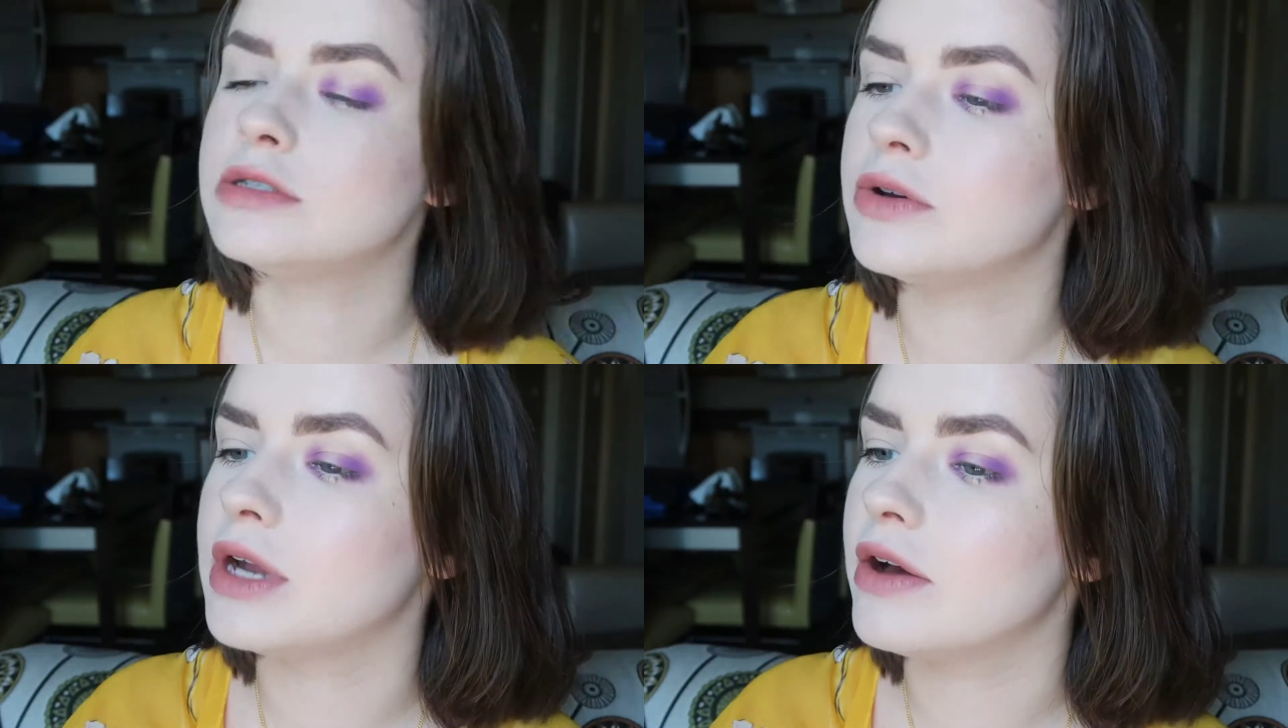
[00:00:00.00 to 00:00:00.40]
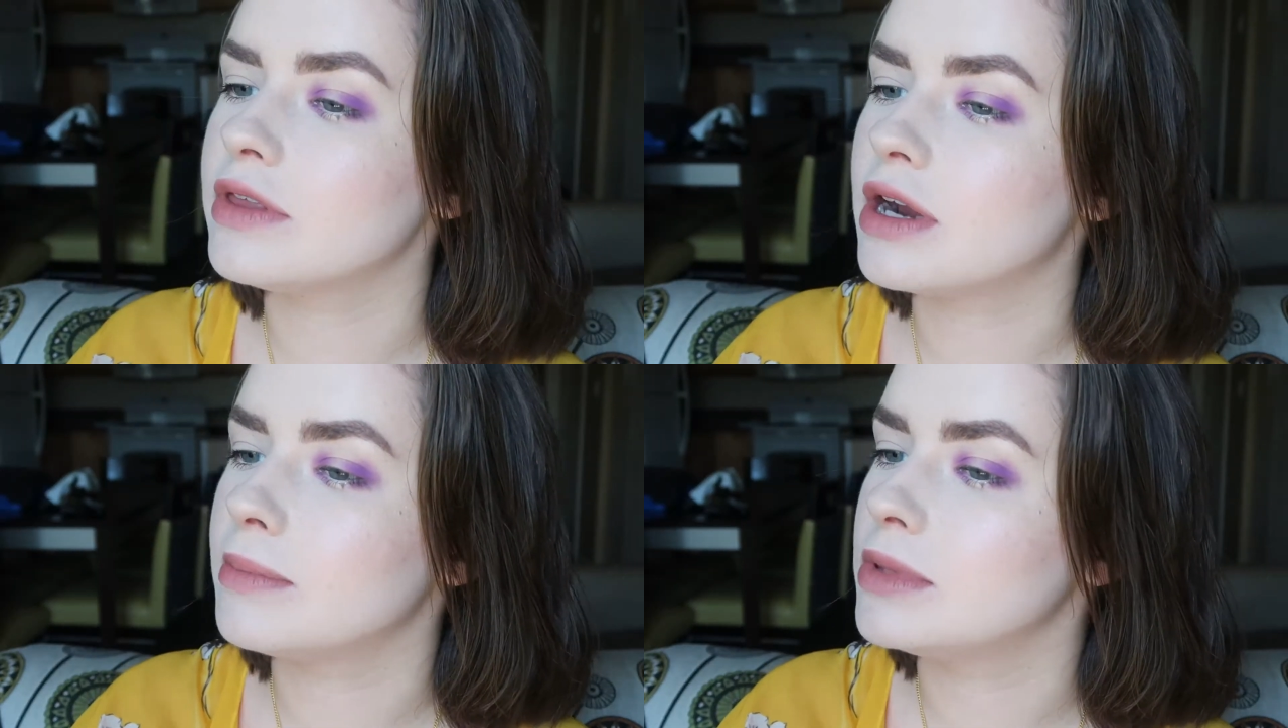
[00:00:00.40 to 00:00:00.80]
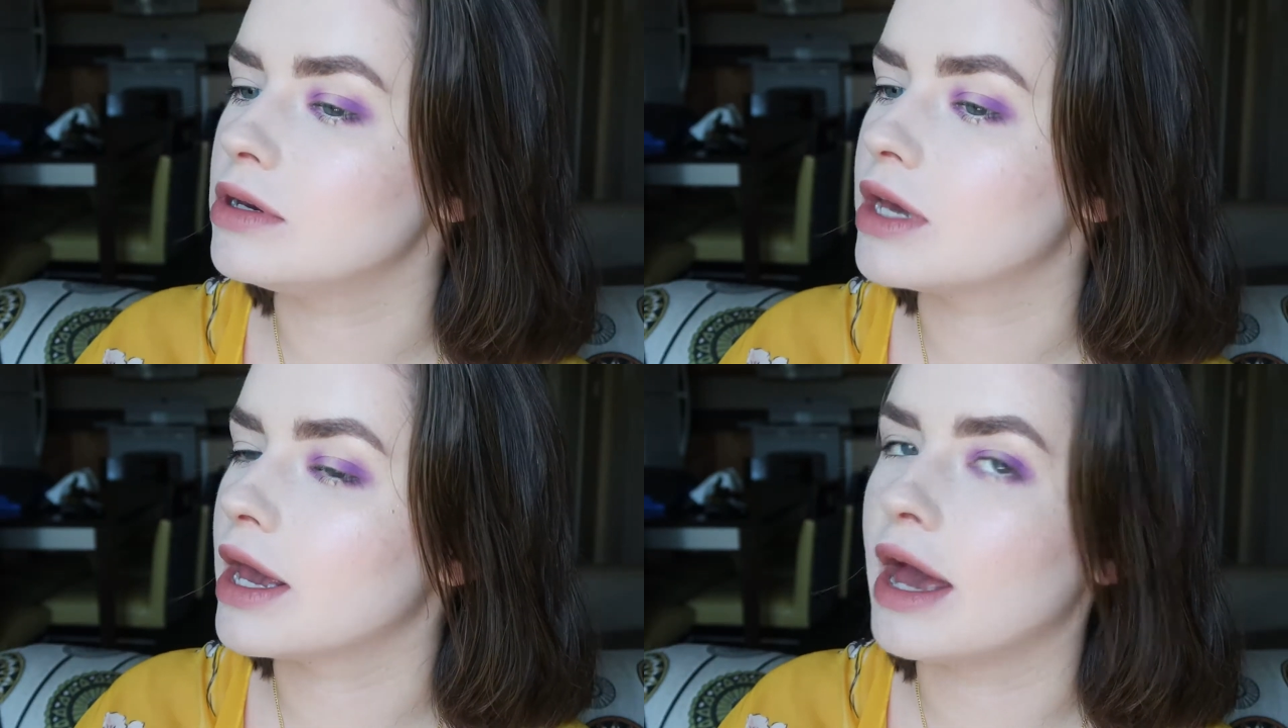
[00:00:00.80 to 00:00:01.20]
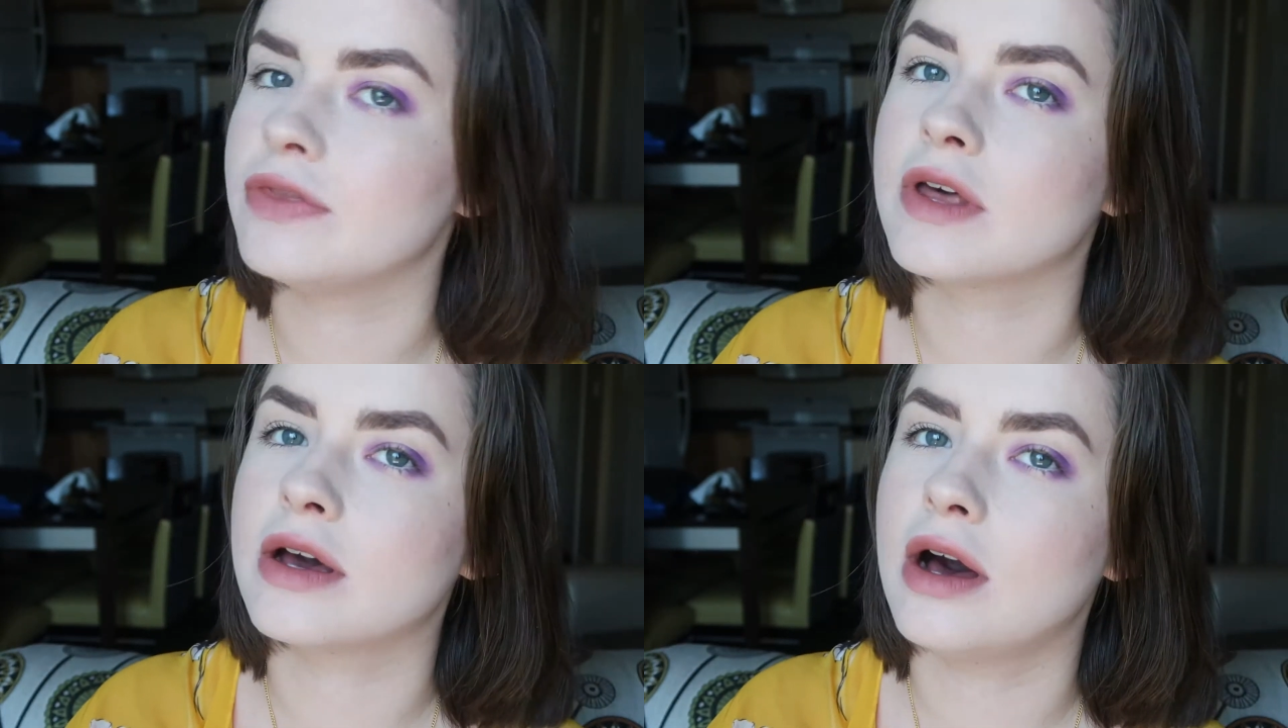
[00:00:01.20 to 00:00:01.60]
So now that I'm looking
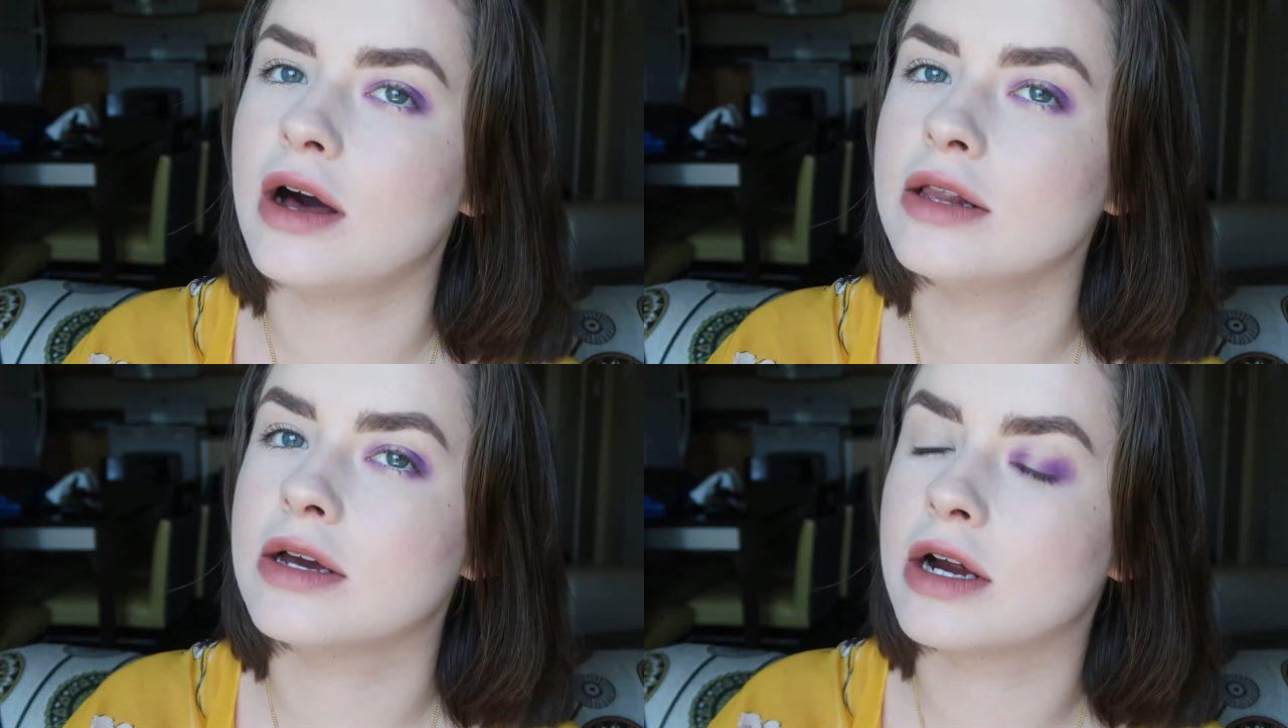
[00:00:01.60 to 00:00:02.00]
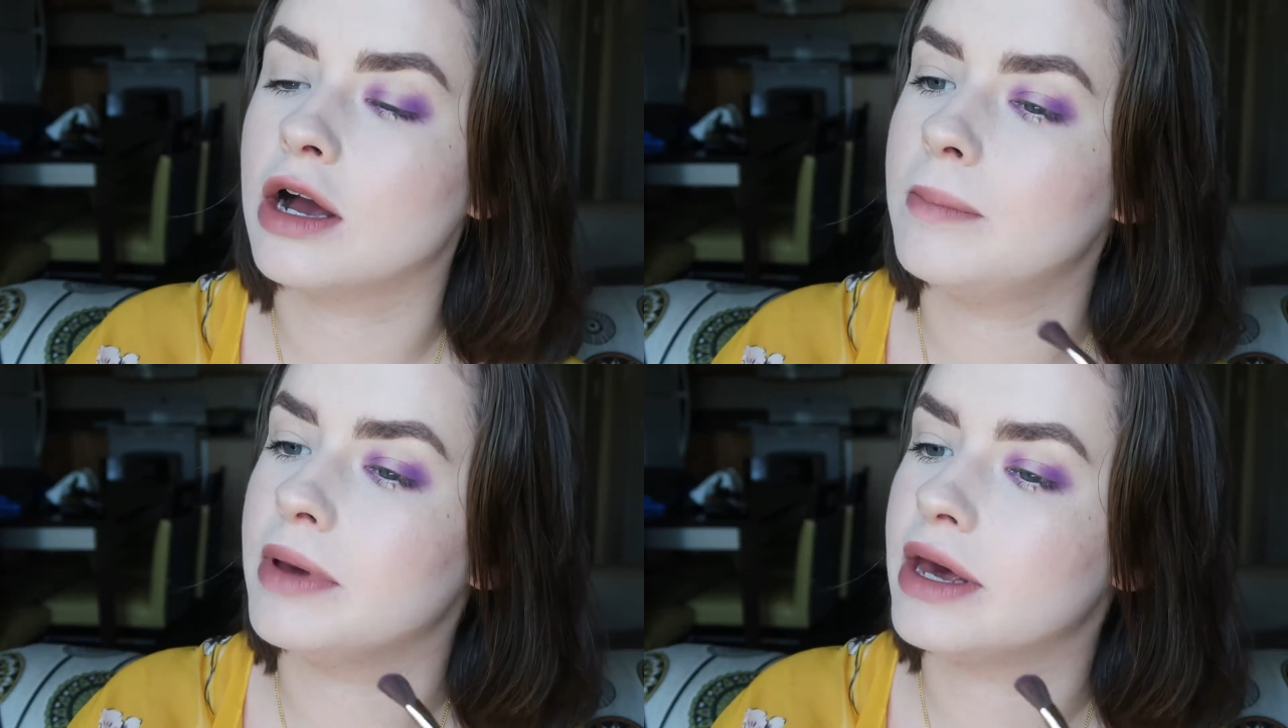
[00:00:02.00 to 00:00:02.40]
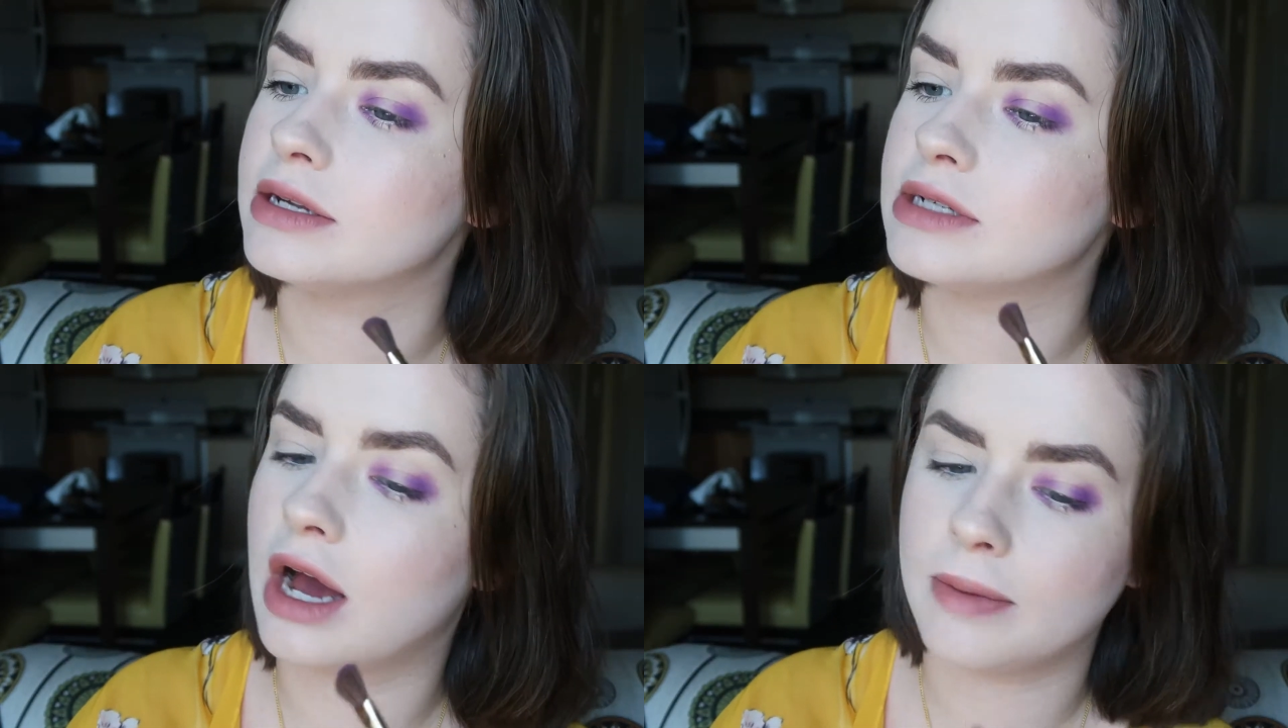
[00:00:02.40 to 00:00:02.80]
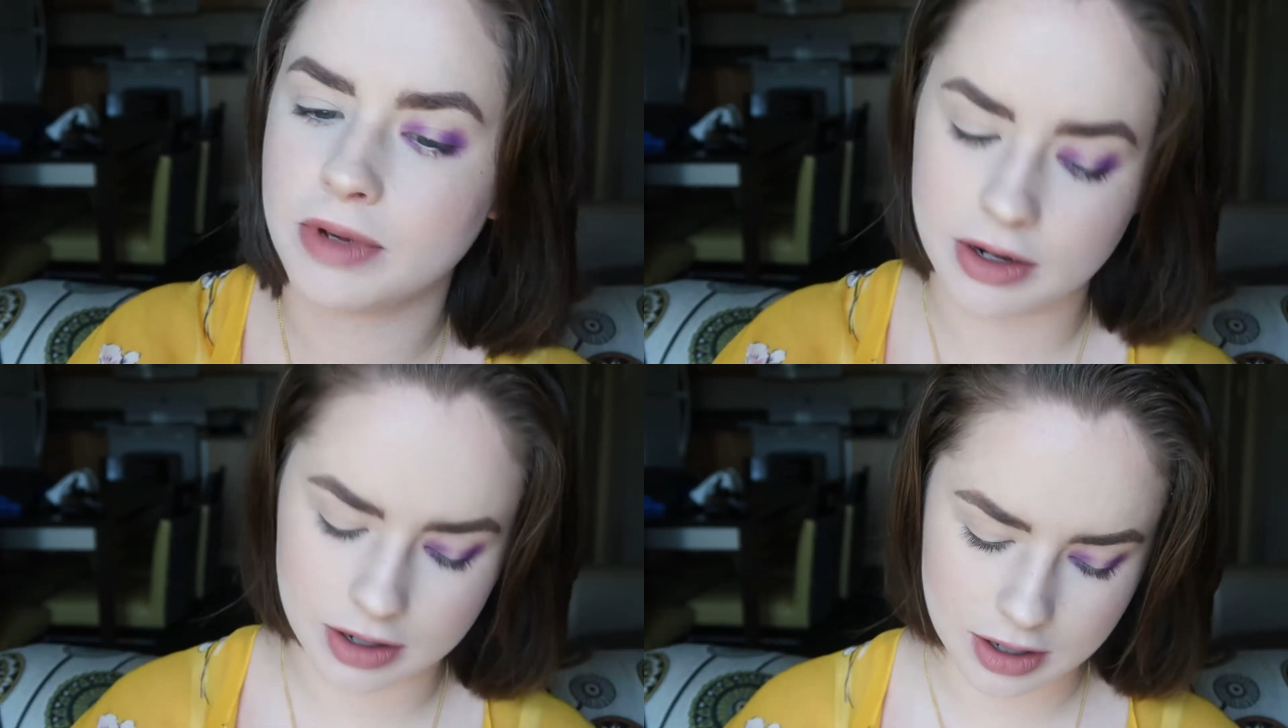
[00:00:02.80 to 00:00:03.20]
at the color a bit, I'm
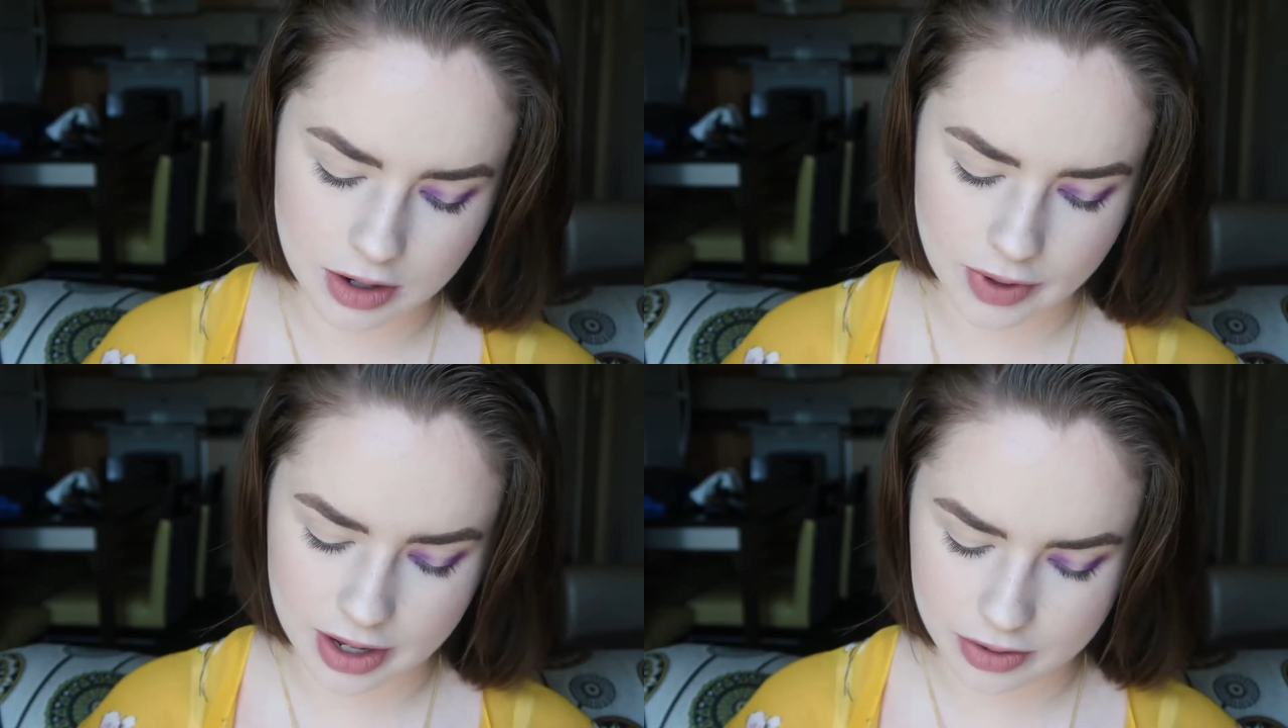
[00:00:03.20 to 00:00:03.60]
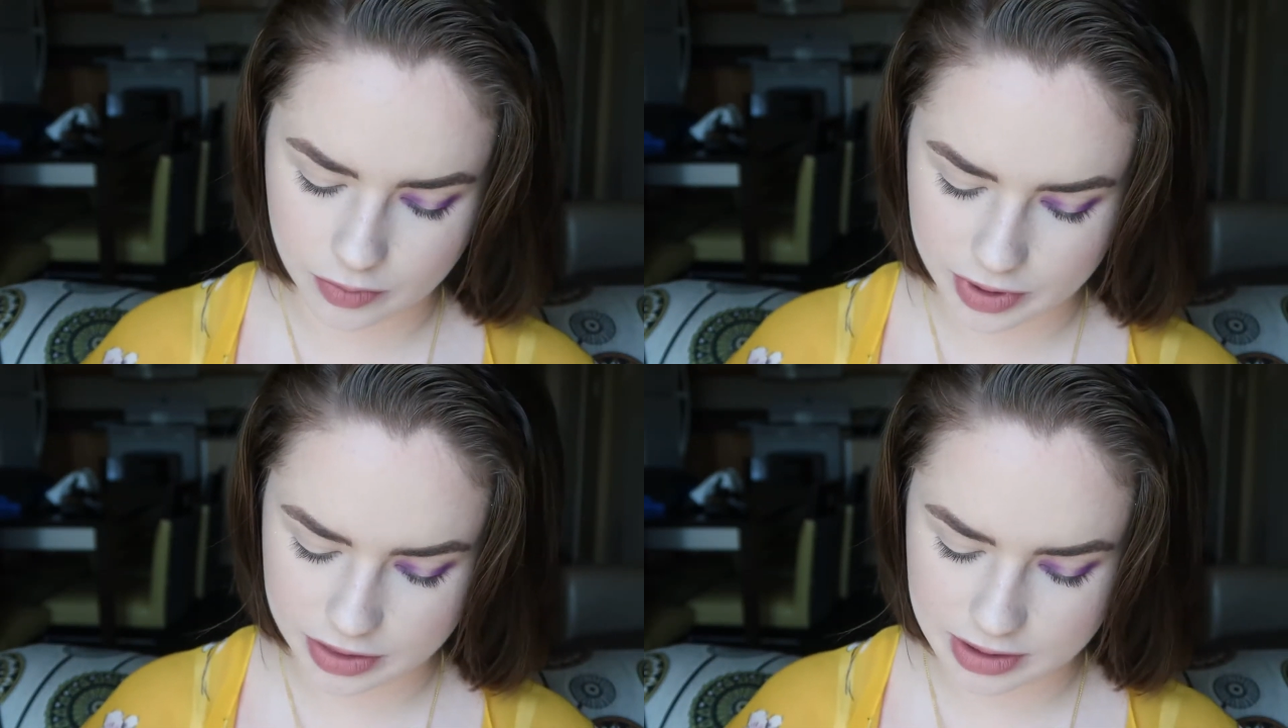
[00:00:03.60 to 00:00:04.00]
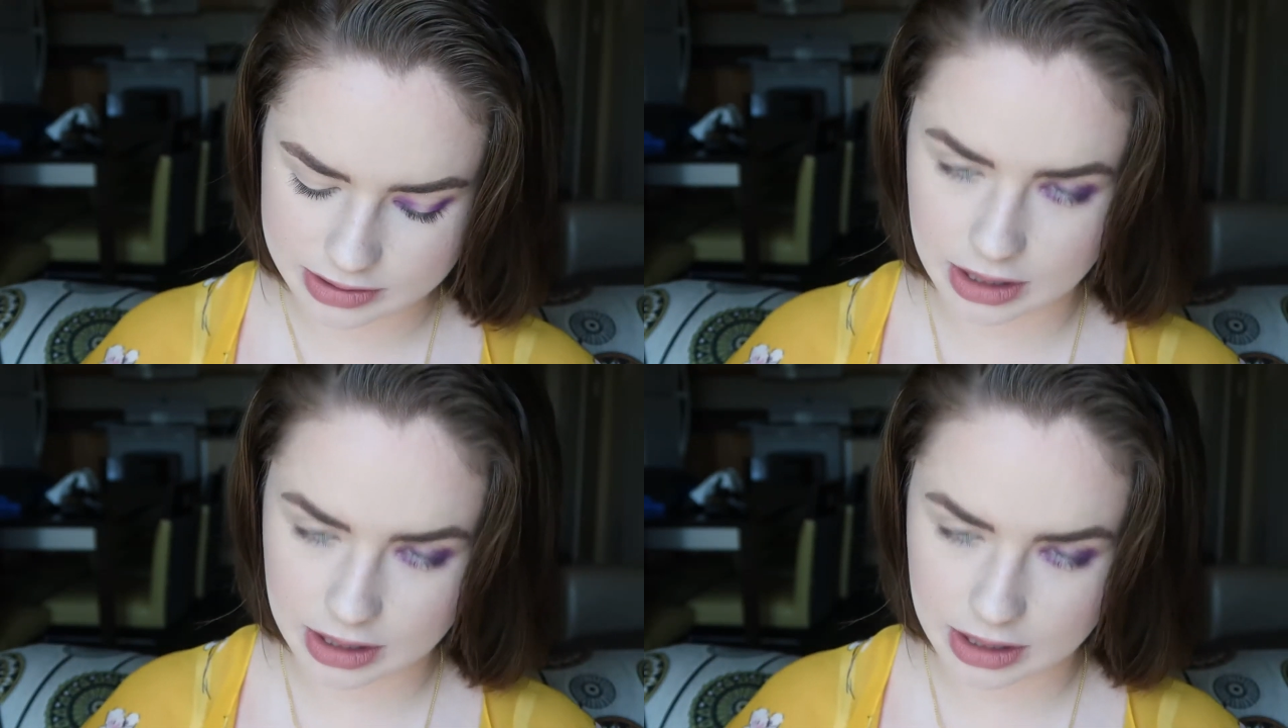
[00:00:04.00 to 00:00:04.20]
gonna go in with this